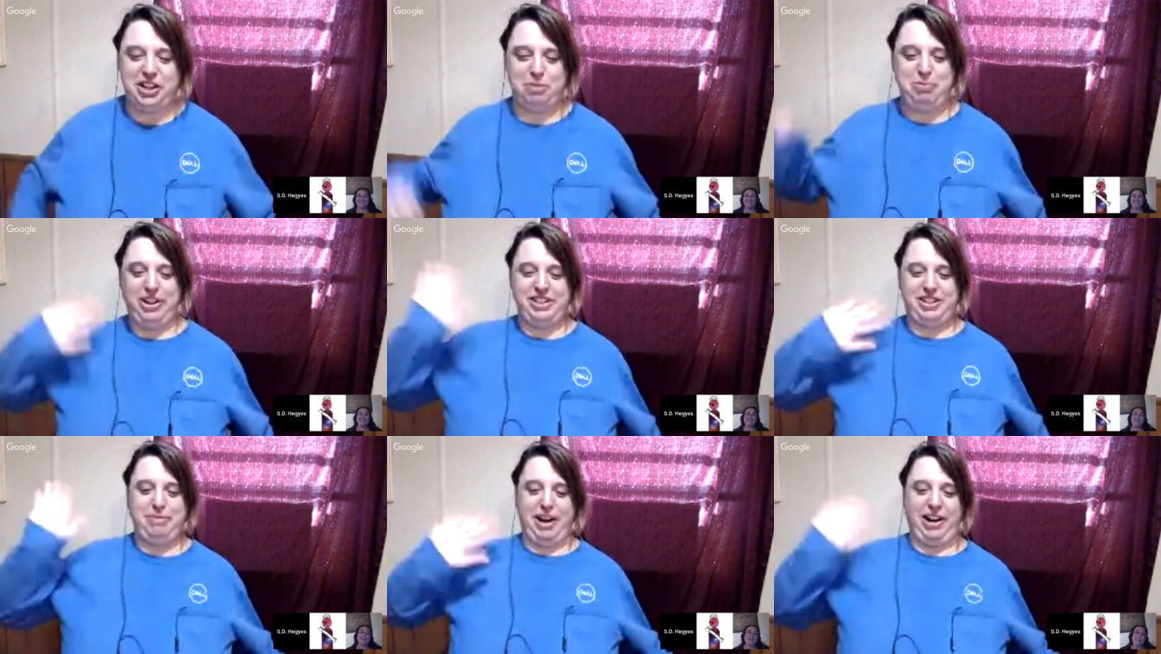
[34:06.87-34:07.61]
morning,
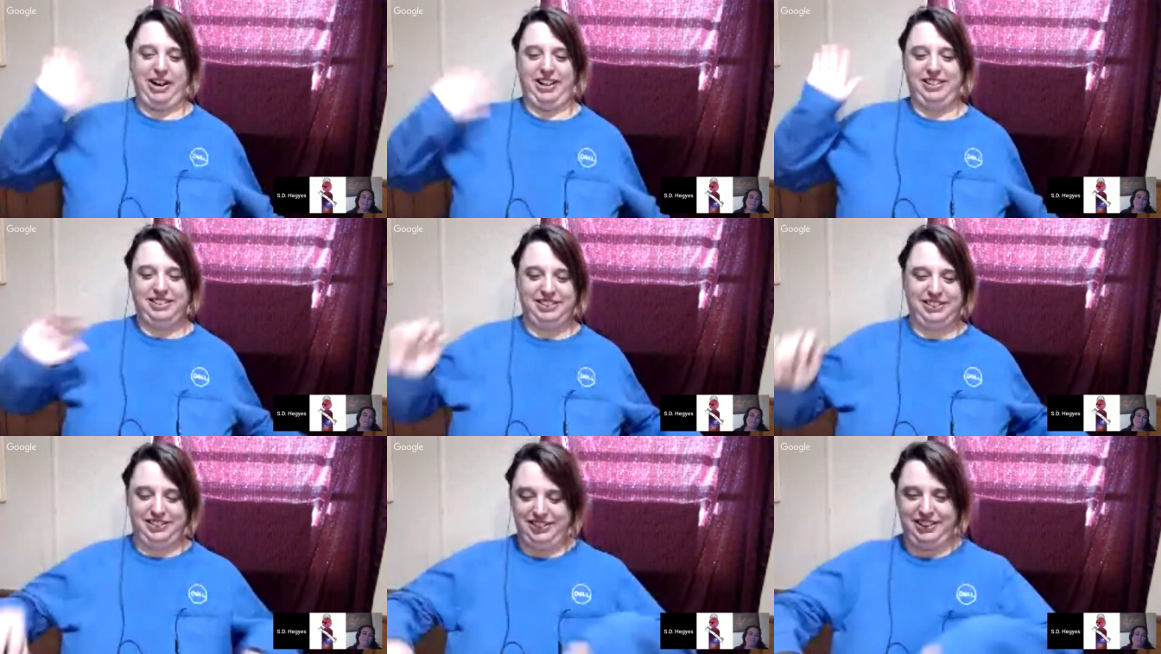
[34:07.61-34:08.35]
Tamara.
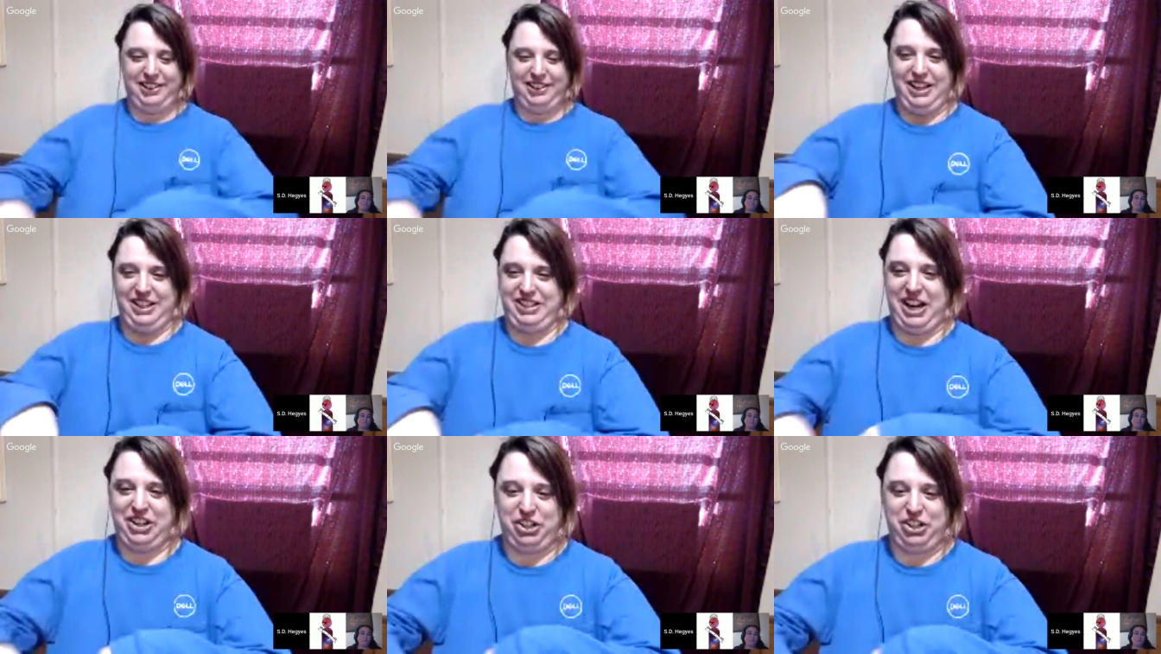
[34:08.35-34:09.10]
It's
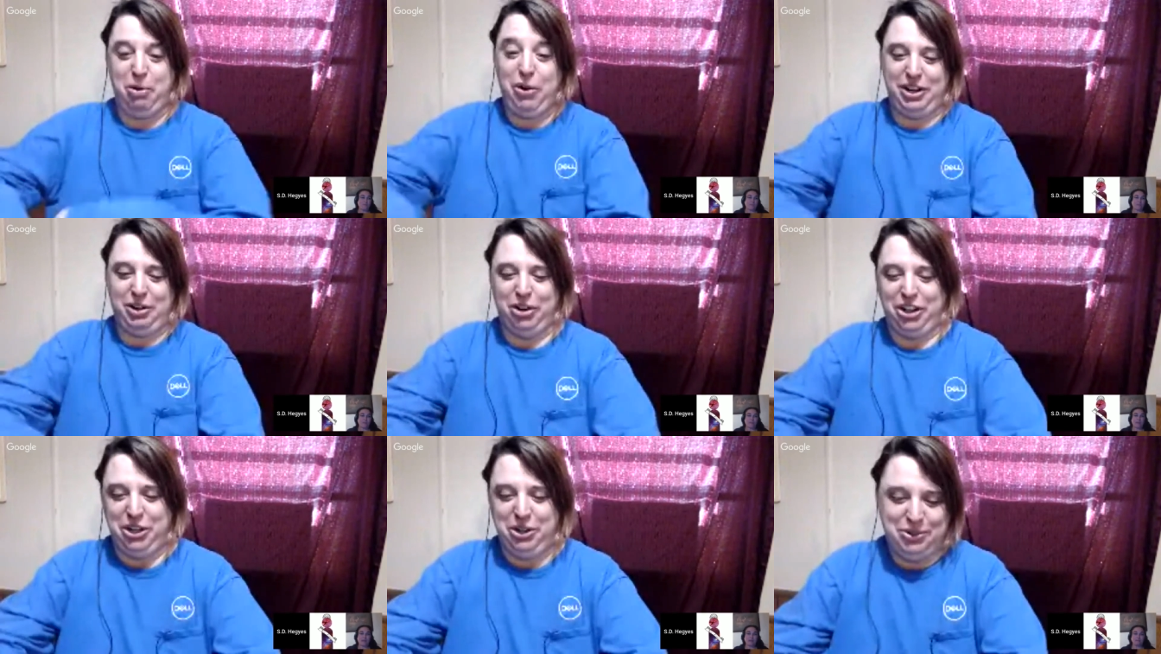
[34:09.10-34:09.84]
actually morning where
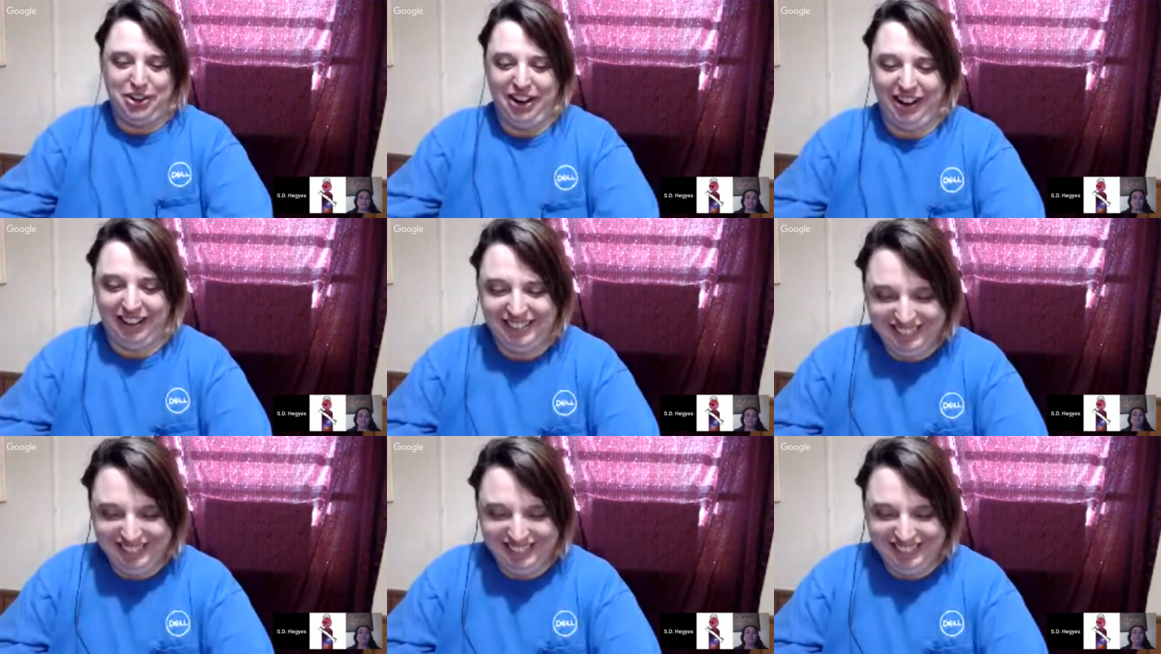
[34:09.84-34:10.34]
you are.